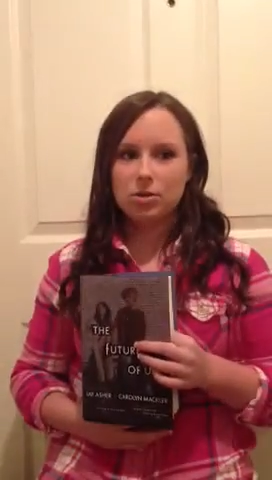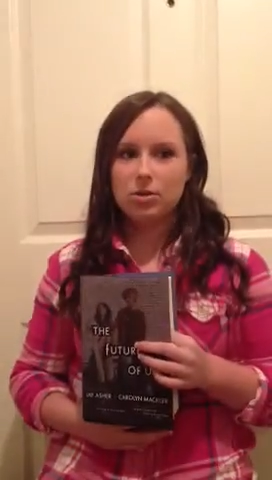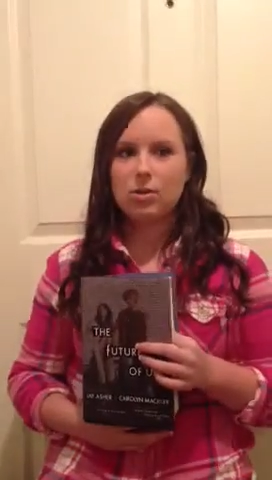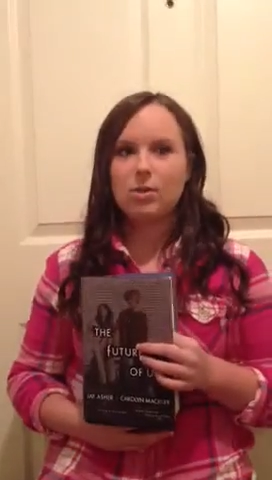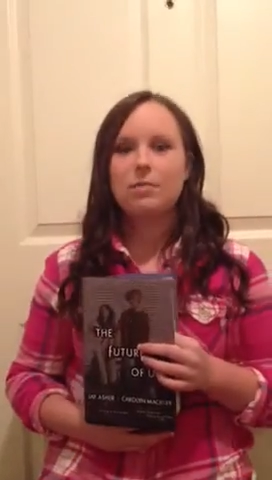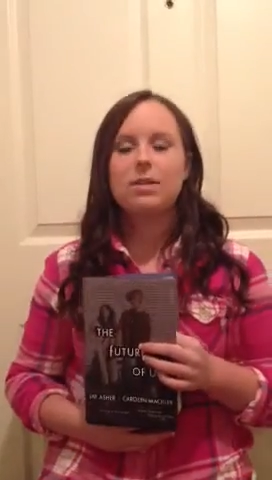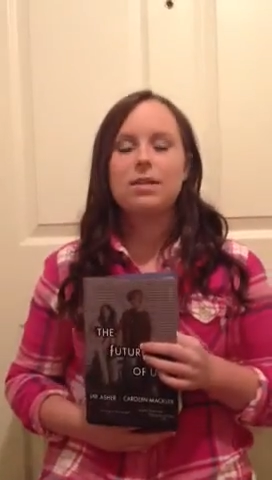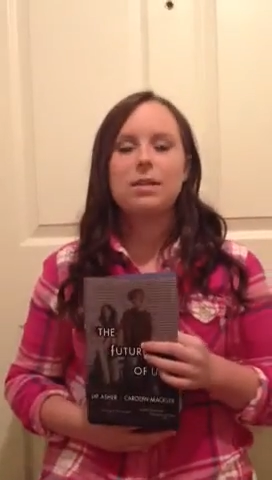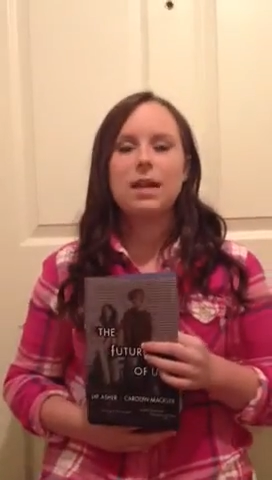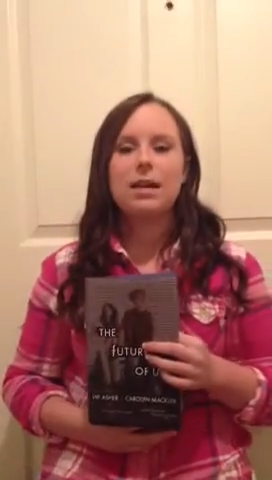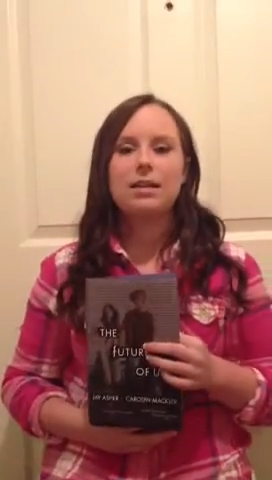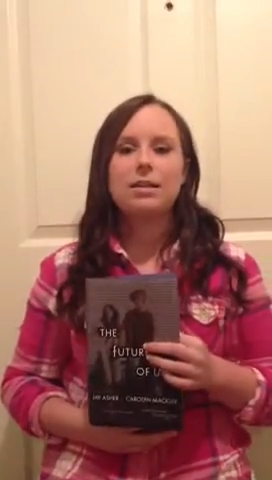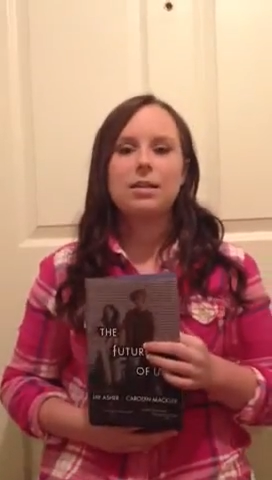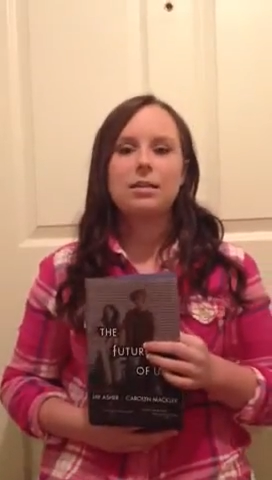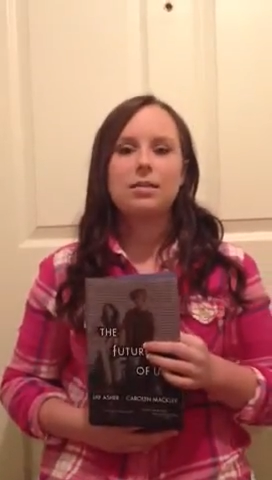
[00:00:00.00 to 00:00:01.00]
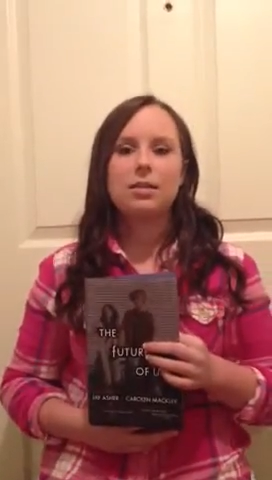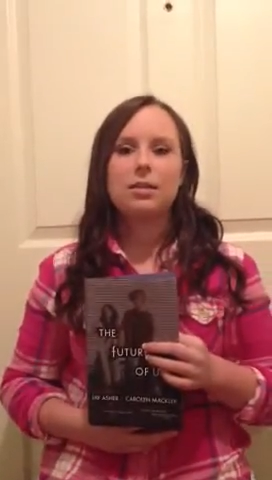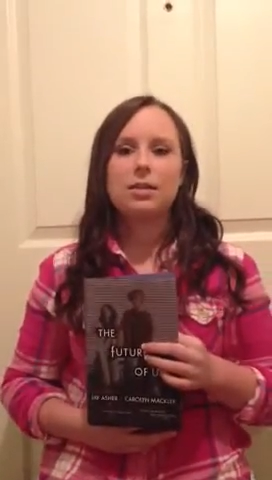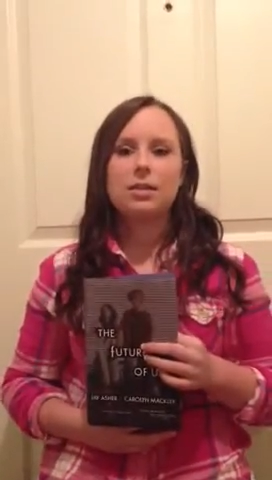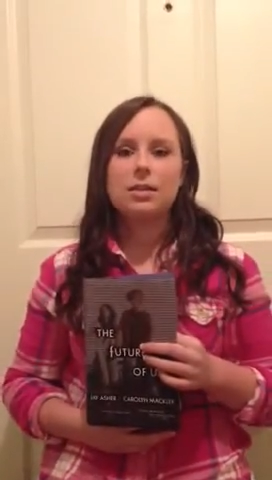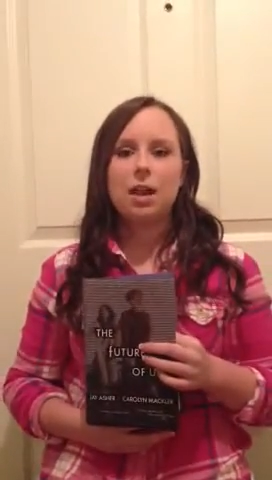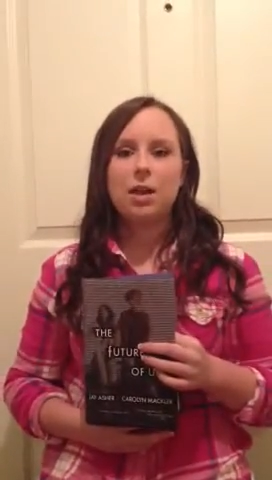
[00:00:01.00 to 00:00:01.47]
So they've decided that they're
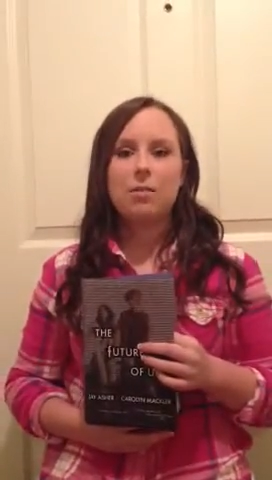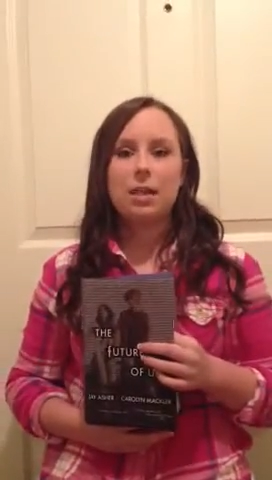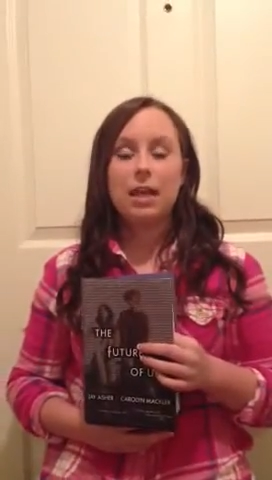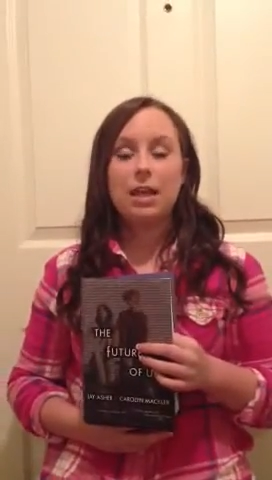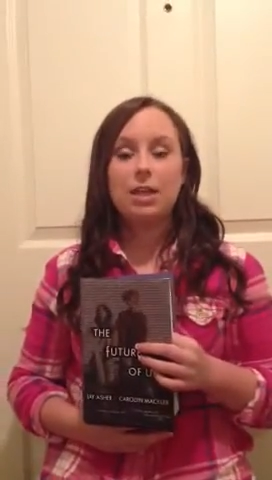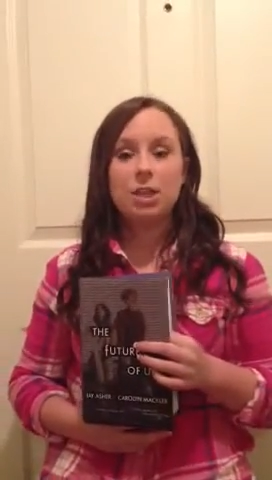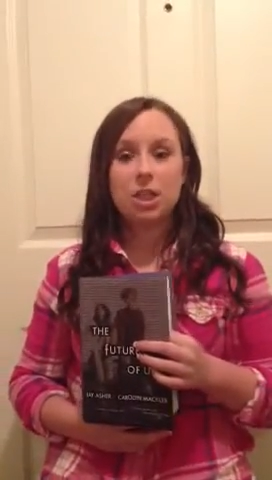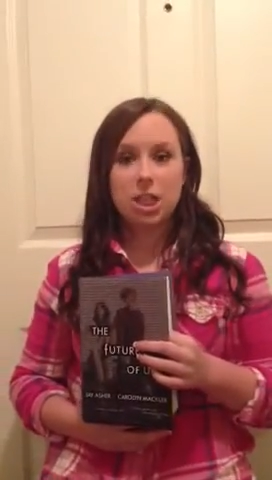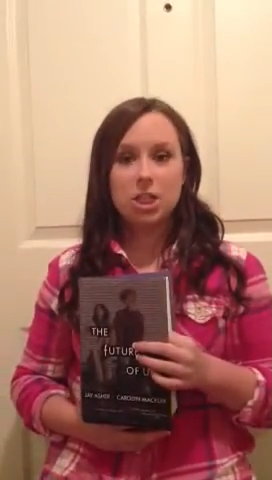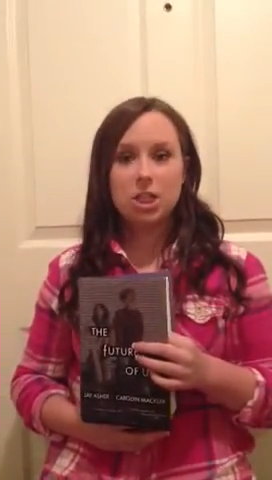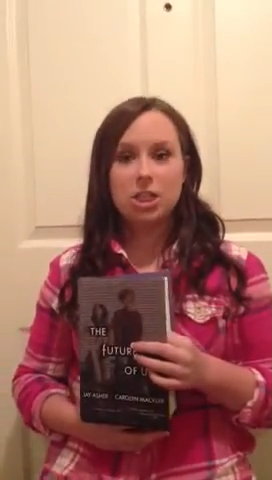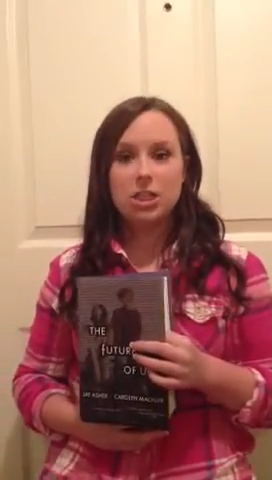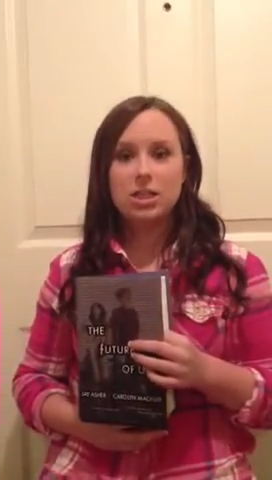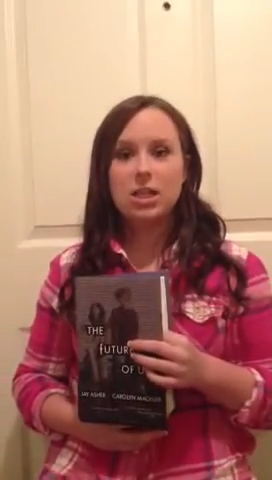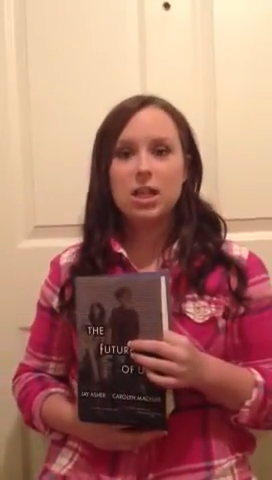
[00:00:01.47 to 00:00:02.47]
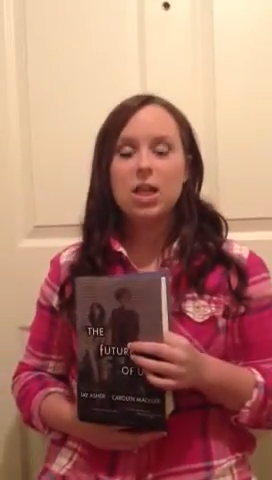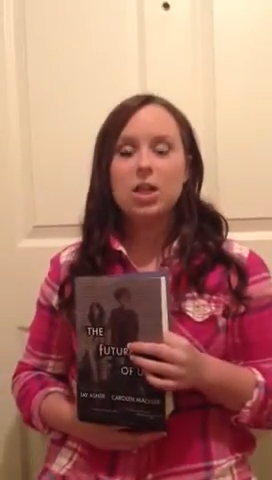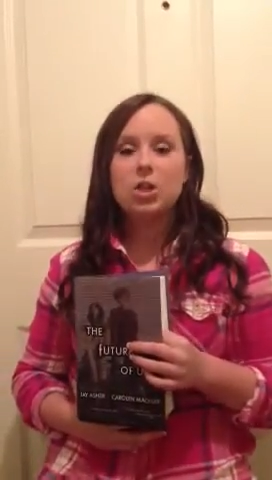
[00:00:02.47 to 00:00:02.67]
going to start making changes